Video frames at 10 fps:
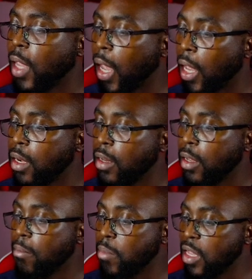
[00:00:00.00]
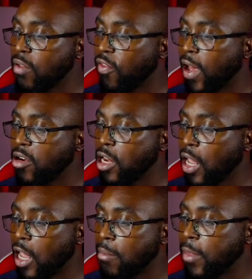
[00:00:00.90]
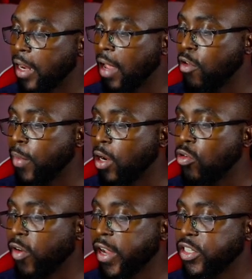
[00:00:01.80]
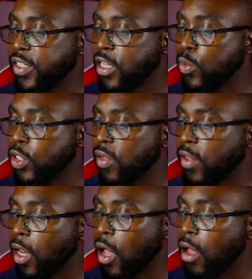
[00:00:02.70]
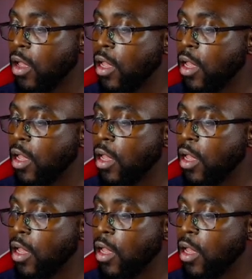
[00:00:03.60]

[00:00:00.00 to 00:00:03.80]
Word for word: And be found in him, not having mine own righteousness, which is of the law,